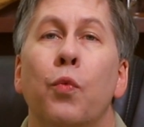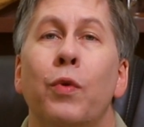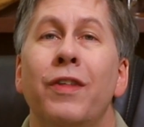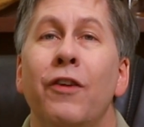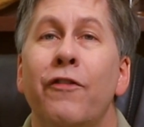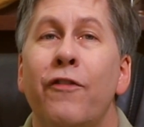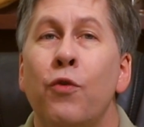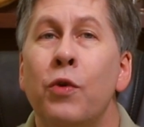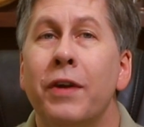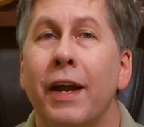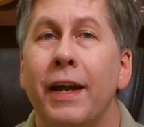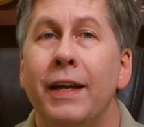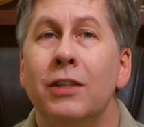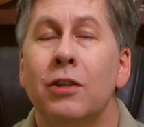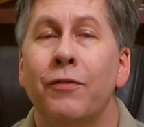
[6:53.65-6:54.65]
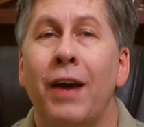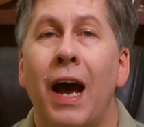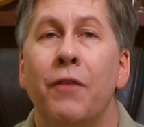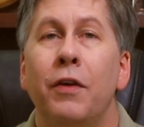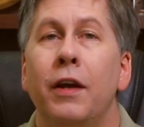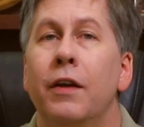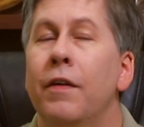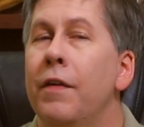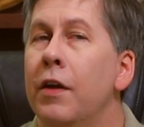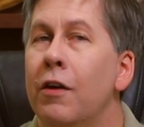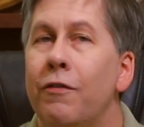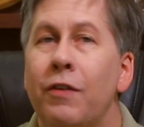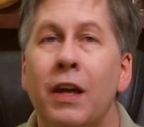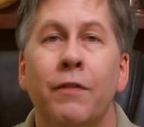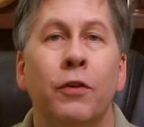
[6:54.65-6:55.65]
within four days of having
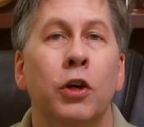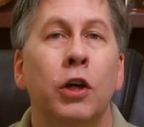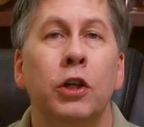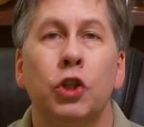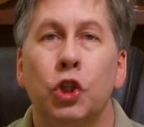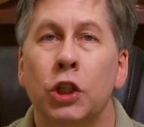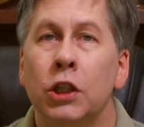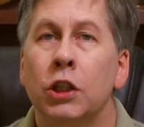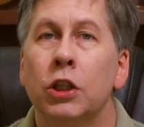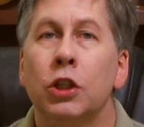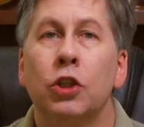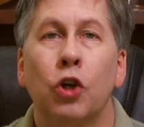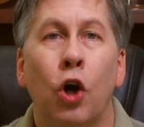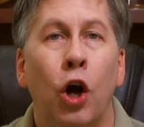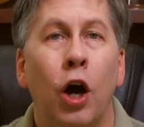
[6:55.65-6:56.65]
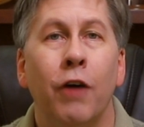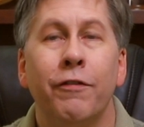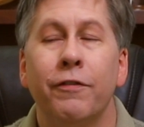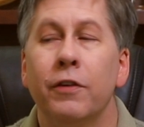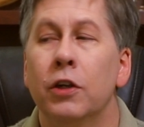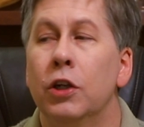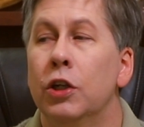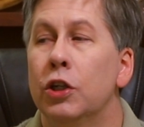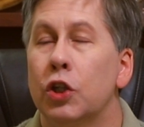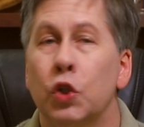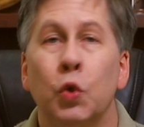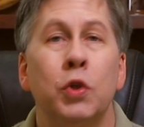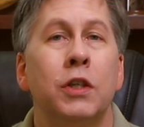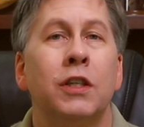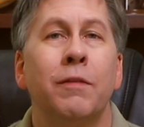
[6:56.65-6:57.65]
fever, chills, cough,
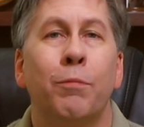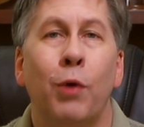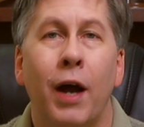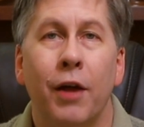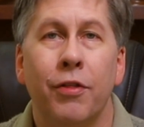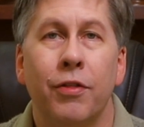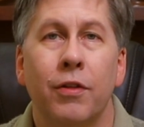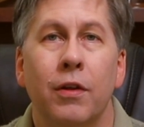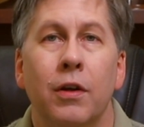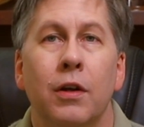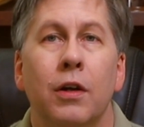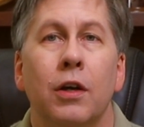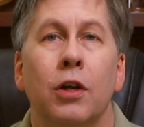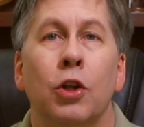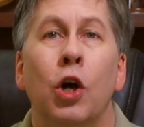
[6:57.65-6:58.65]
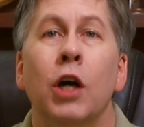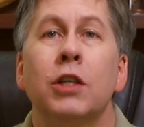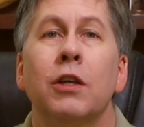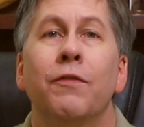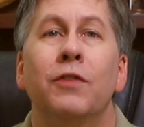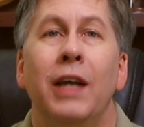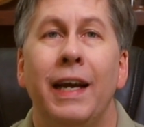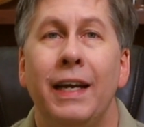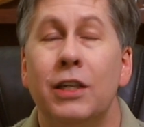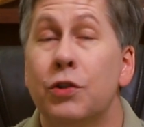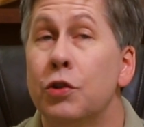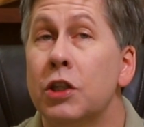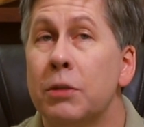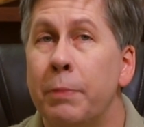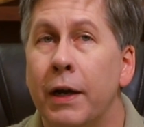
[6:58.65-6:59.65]
shortness of breath, loss of
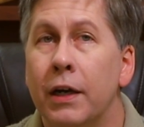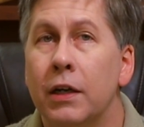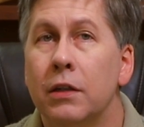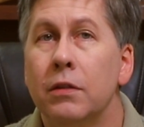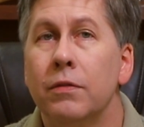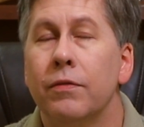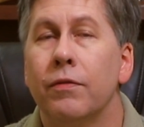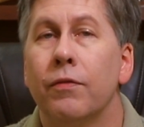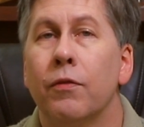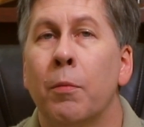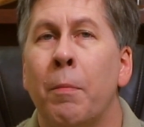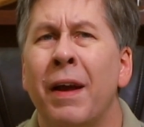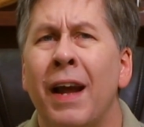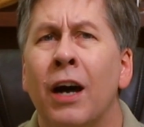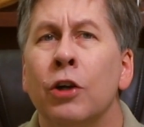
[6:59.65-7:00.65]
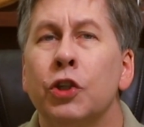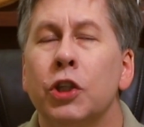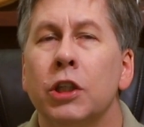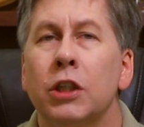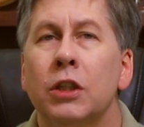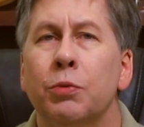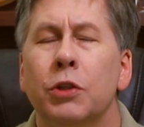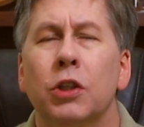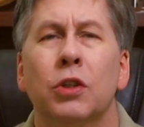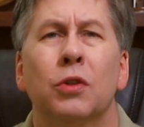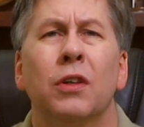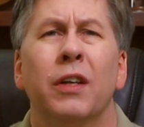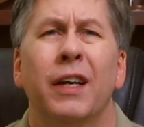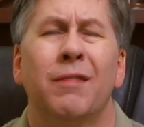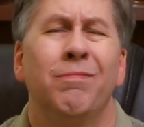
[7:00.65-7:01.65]
taste or smell, myalgias, which is
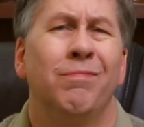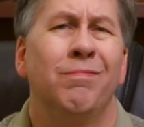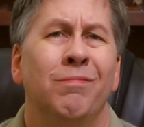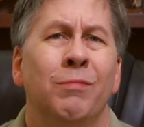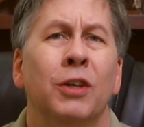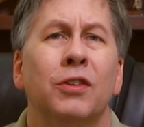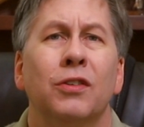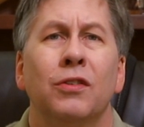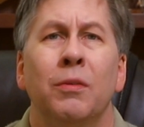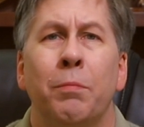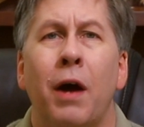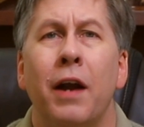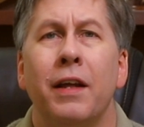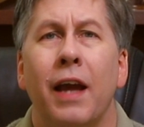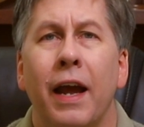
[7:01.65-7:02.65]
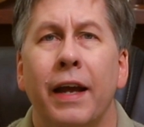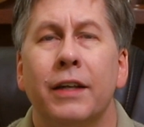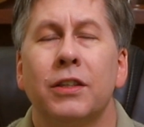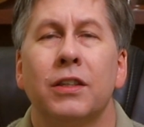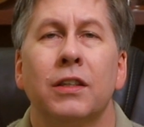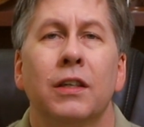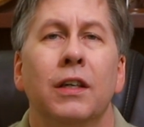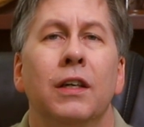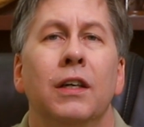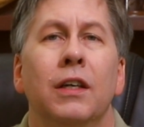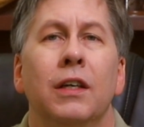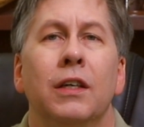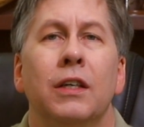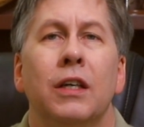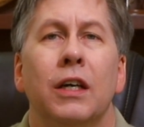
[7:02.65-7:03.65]
sort of like muscle and body aches,
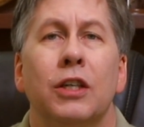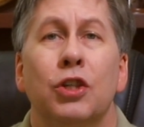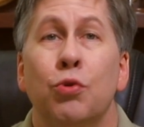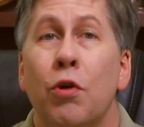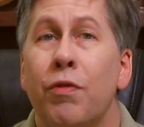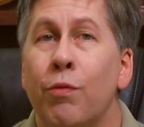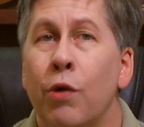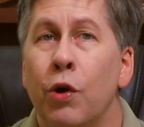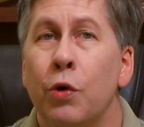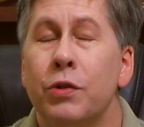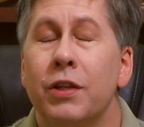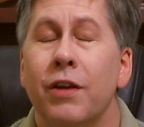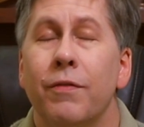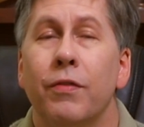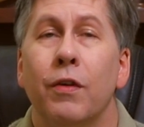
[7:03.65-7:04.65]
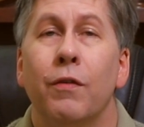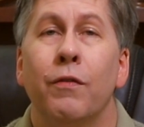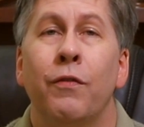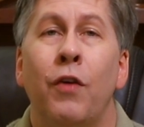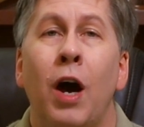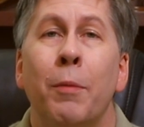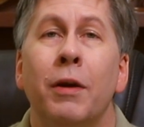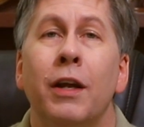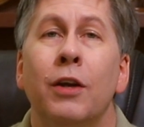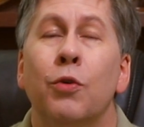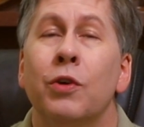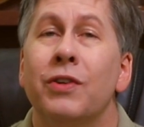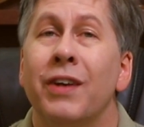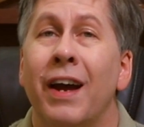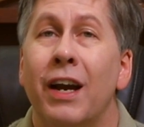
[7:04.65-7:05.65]
uh, sore throat, vomiting,
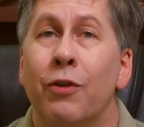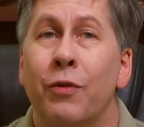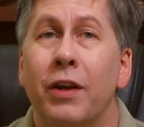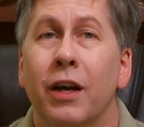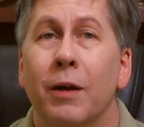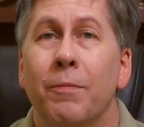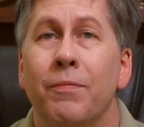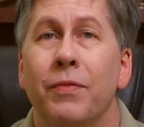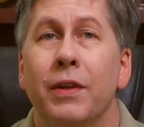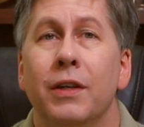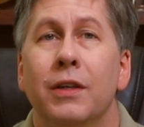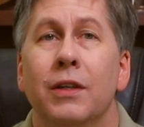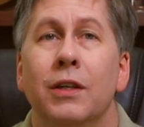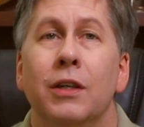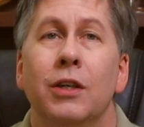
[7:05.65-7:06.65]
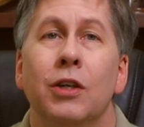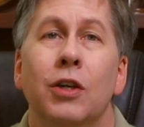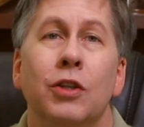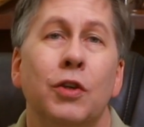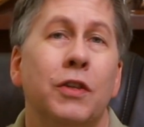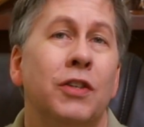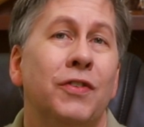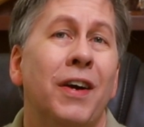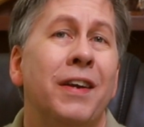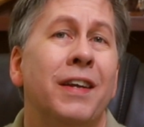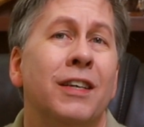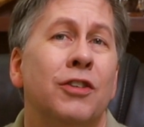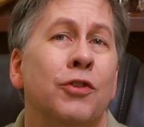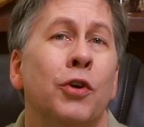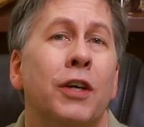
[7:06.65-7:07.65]
or diarrhea. So the
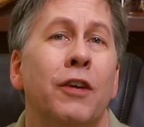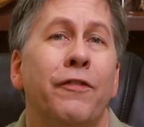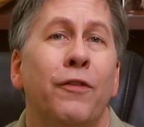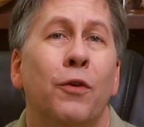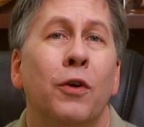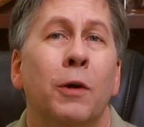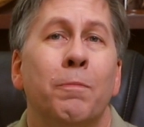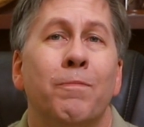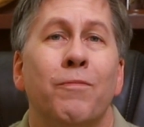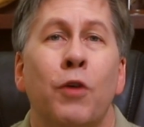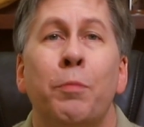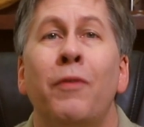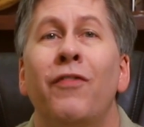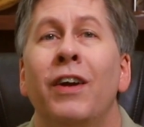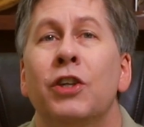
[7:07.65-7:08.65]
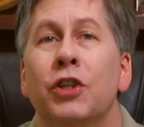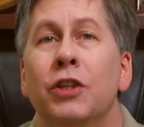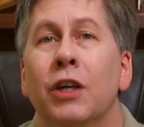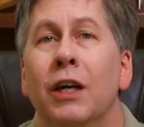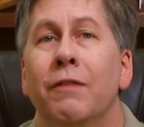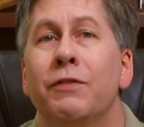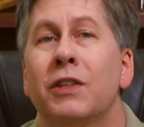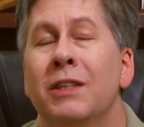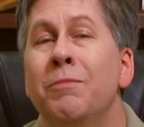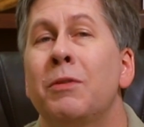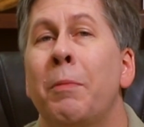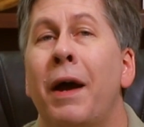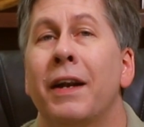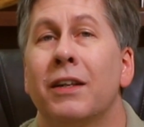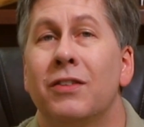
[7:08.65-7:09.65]
study is looking for the prevention of
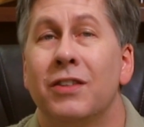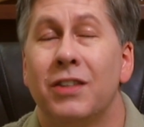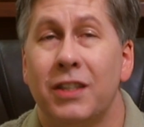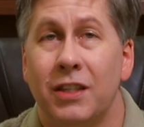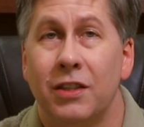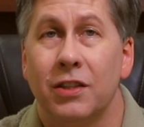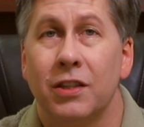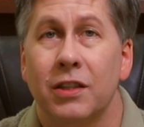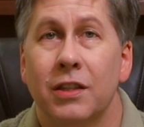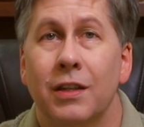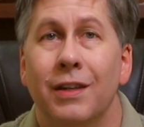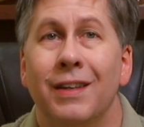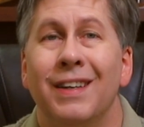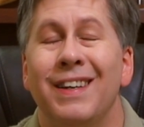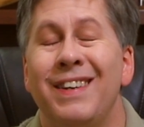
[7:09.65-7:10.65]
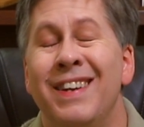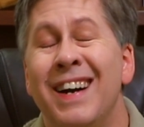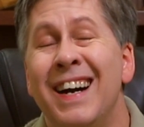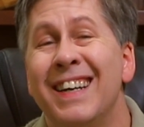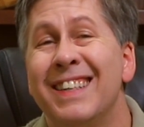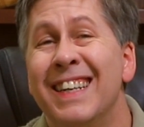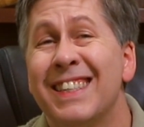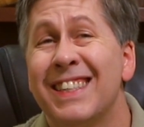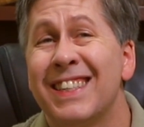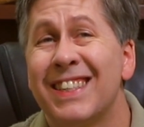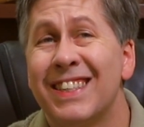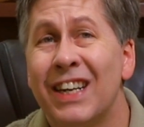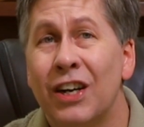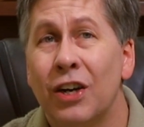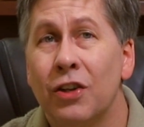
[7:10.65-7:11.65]
symptomatic disease, not
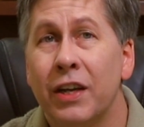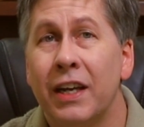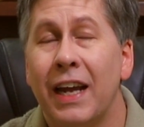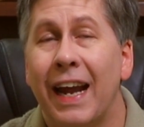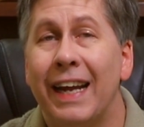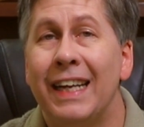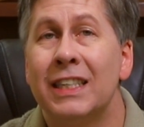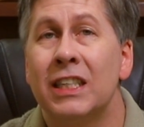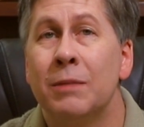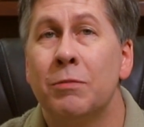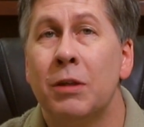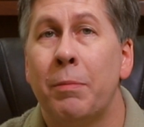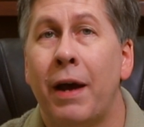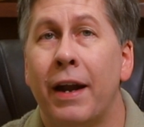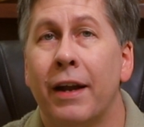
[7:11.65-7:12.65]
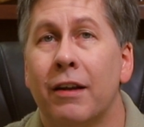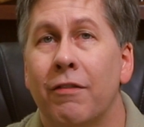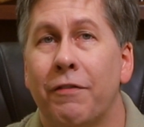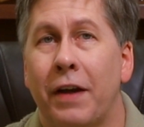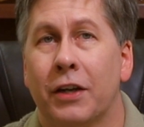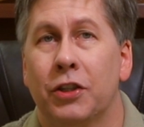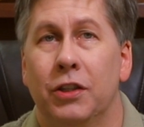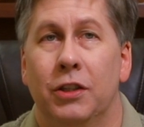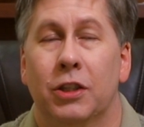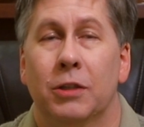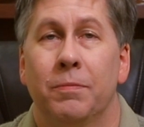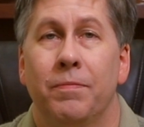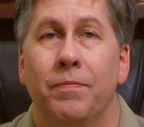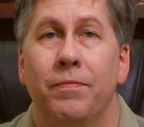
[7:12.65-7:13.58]
necessarily asymptomatic infections.